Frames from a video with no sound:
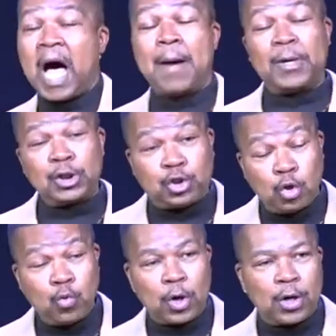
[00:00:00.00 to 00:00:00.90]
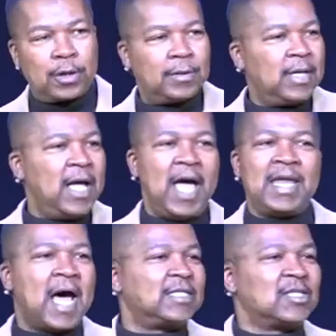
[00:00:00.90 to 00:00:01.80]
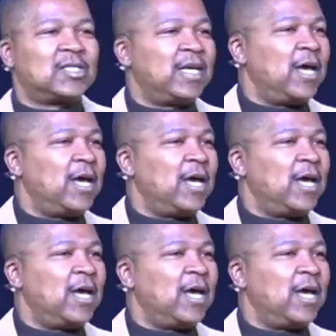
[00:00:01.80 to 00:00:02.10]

I'm a doer and not just a